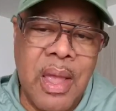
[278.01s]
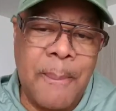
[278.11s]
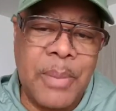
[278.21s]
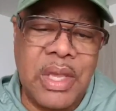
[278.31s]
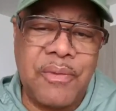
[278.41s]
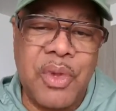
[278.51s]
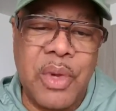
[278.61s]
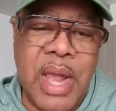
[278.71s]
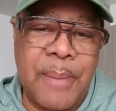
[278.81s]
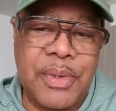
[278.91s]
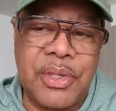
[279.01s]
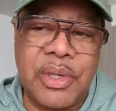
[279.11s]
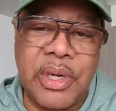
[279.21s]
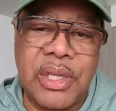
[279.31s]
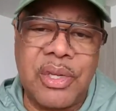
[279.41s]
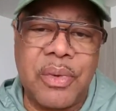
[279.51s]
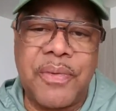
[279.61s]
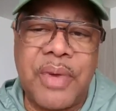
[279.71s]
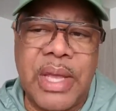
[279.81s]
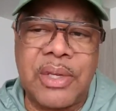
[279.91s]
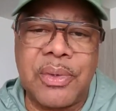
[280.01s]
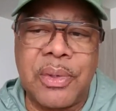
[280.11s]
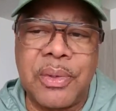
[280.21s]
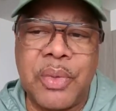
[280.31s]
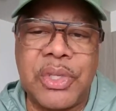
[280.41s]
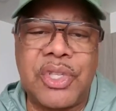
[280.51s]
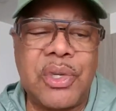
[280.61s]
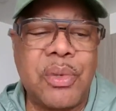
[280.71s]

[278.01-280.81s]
give you an opportunity to reflect on what you